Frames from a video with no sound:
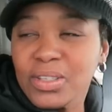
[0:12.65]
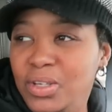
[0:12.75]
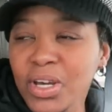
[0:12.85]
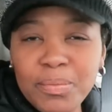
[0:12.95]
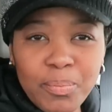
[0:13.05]

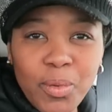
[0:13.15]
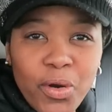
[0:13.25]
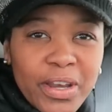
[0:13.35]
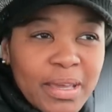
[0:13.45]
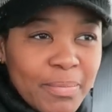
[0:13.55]
Good
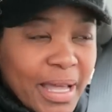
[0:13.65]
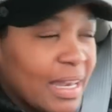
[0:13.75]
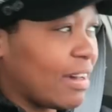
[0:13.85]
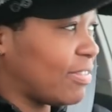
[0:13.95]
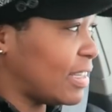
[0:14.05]
morning, my
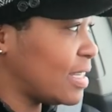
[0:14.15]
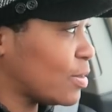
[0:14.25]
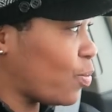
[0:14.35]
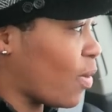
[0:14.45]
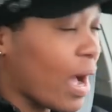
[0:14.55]

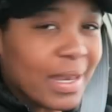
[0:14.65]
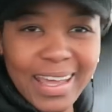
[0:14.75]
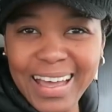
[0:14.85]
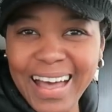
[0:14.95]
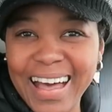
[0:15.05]
lovelies. What
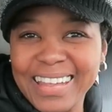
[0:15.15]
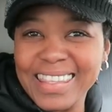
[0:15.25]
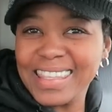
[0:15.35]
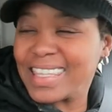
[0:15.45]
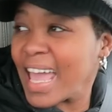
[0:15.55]
a
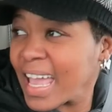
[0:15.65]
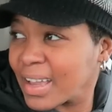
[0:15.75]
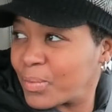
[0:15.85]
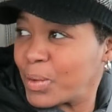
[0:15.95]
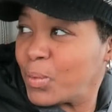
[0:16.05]

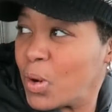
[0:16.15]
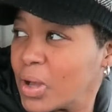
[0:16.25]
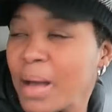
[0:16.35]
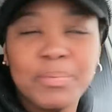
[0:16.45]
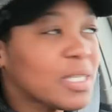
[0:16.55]
thing! We
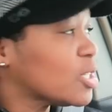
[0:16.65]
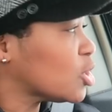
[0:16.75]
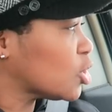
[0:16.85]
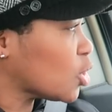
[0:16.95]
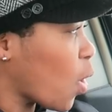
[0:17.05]
woke up to
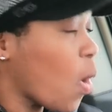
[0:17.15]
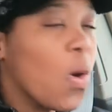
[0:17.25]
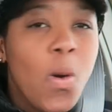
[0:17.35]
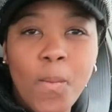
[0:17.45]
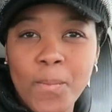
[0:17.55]

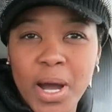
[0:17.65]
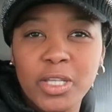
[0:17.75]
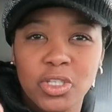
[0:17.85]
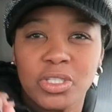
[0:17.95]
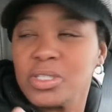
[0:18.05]
so
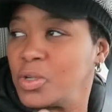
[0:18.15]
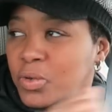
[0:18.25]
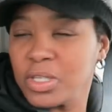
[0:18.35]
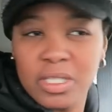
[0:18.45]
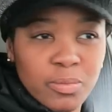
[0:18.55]
much
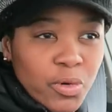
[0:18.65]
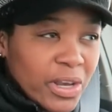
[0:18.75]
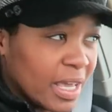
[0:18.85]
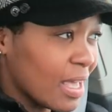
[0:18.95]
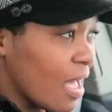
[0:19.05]
snow this
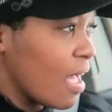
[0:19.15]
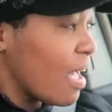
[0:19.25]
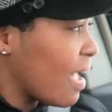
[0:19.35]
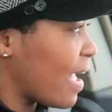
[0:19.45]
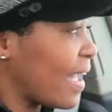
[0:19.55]
morning,
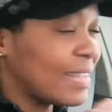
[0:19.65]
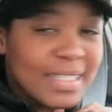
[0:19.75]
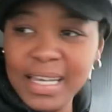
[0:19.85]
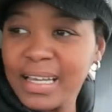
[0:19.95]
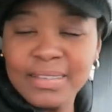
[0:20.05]
and
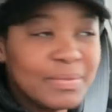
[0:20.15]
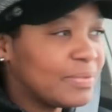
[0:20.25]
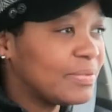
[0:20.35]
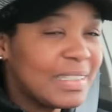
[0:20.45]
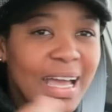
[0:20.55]
uh,
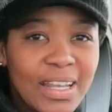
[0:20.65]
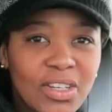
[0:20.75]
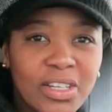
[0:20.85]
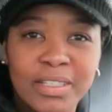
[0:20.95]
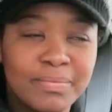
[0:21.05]
yeah,
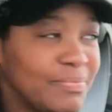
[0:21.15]
look.